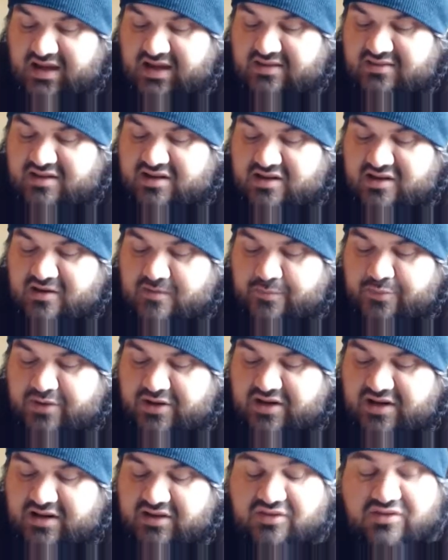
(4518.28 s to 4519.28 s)
and then not
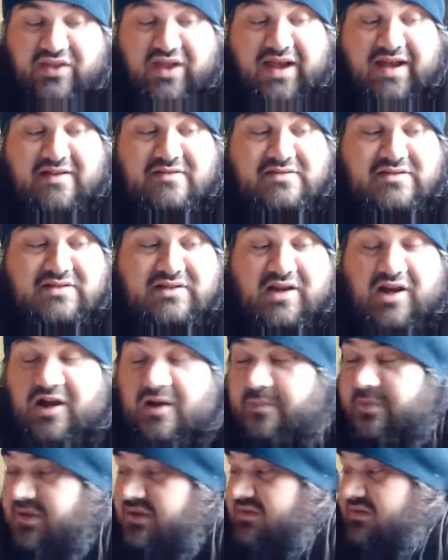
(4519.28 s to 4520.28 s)
printed 1,000
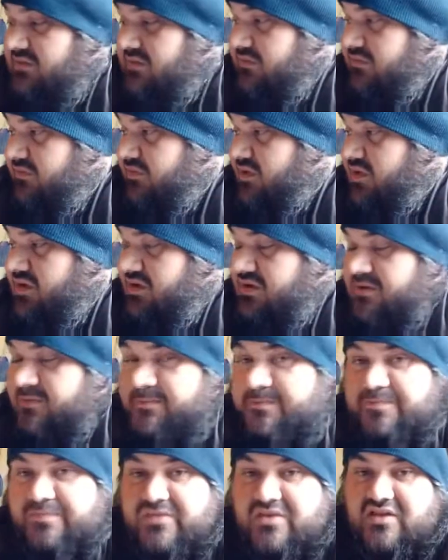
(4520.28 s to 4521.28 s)
copies of
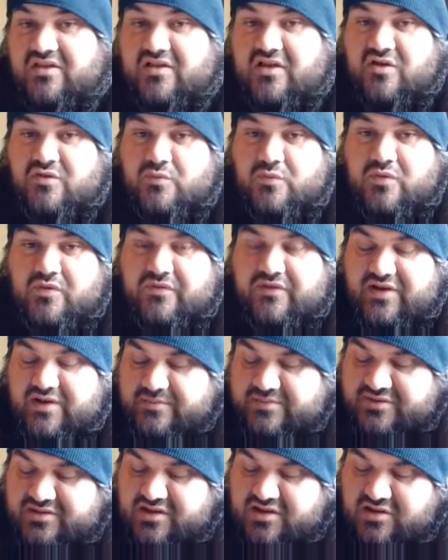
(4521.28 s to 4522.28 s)
Lone Wolf that
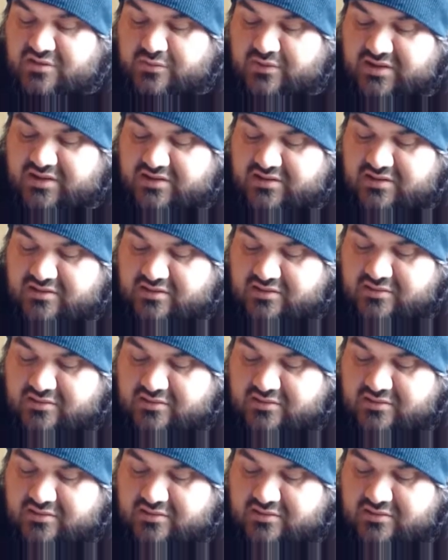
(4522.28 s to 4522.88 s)
I'm stuck with.